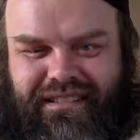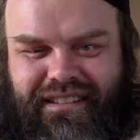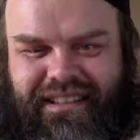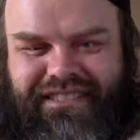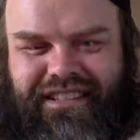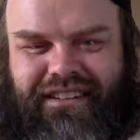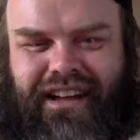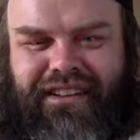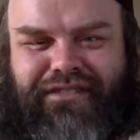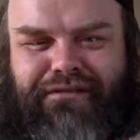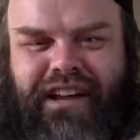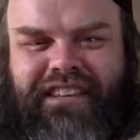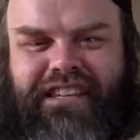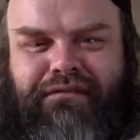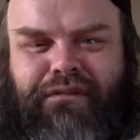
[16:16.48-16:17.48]
It's Allah's
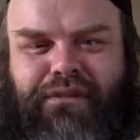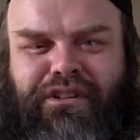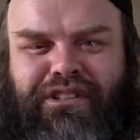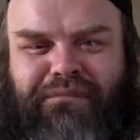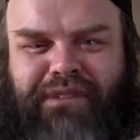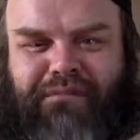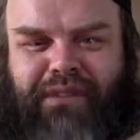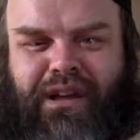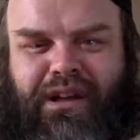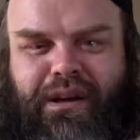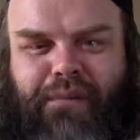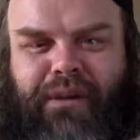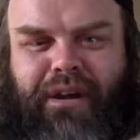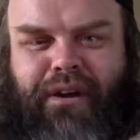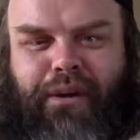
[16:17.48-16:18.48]
right that we worship Him,
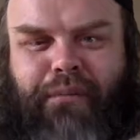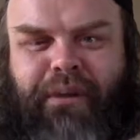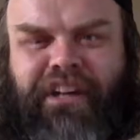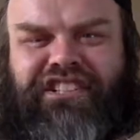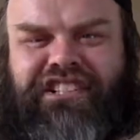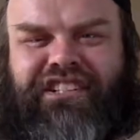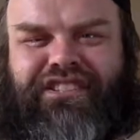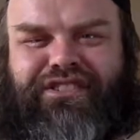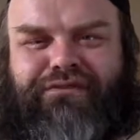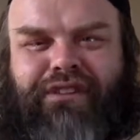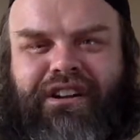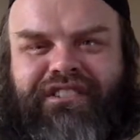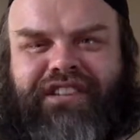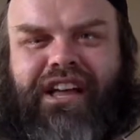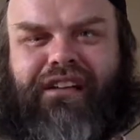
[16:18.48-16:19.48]
but our oppression is to
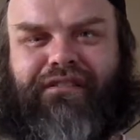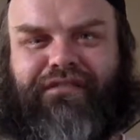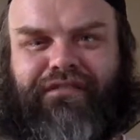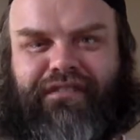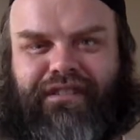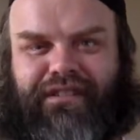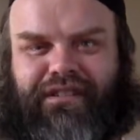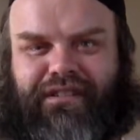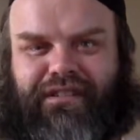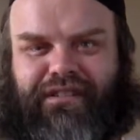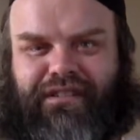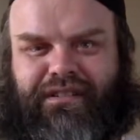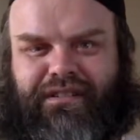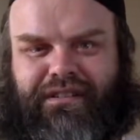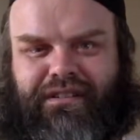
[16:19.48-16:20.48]
ourselves.
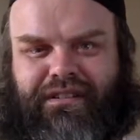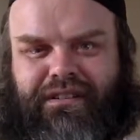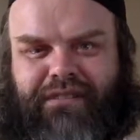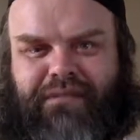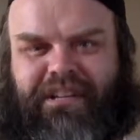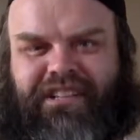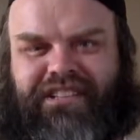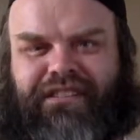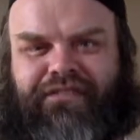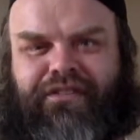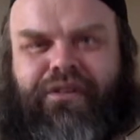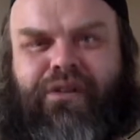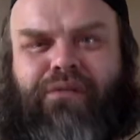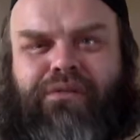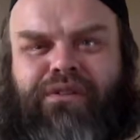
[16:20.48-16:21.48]
Because if
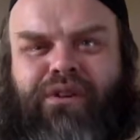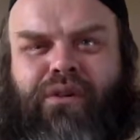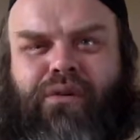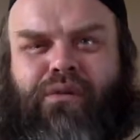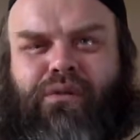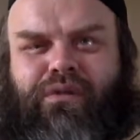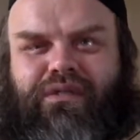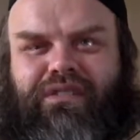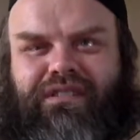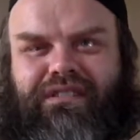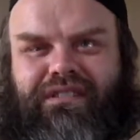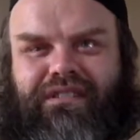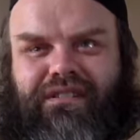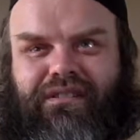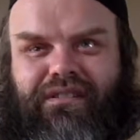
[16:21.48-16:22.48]
you don't know
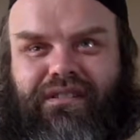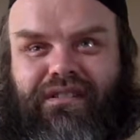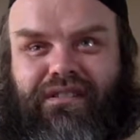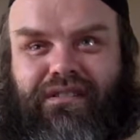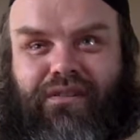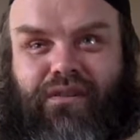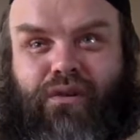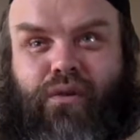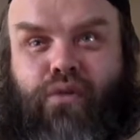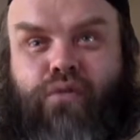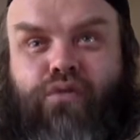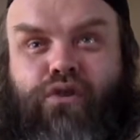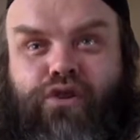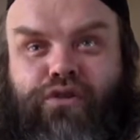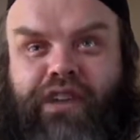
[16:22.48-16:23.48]

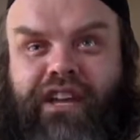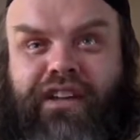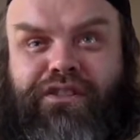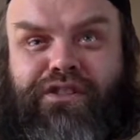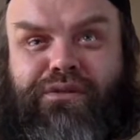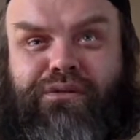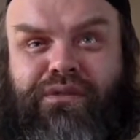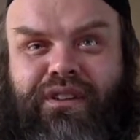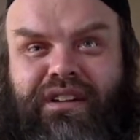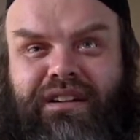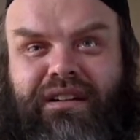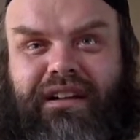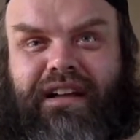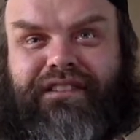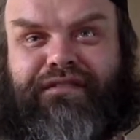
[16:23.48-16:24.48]
who created you,
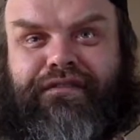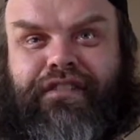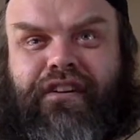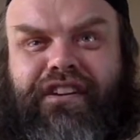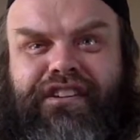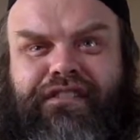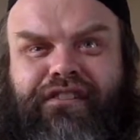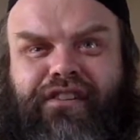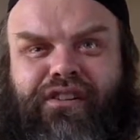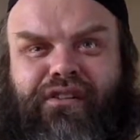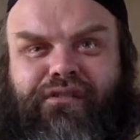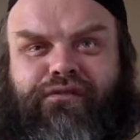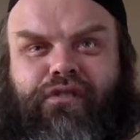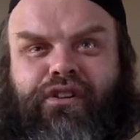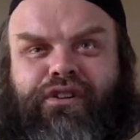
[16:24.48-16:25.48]
it's very
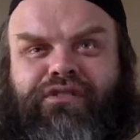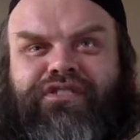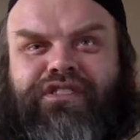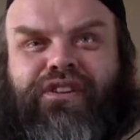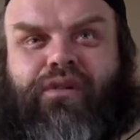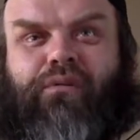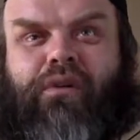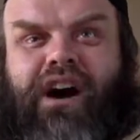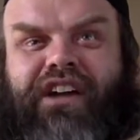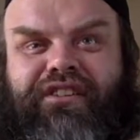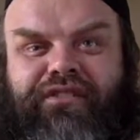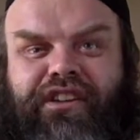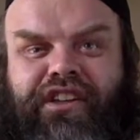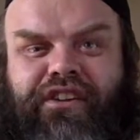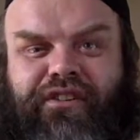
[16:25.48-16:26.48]
difficult for you to know why
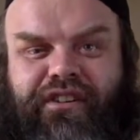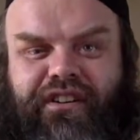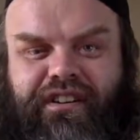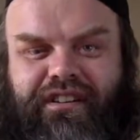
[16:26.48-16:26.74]
you're here.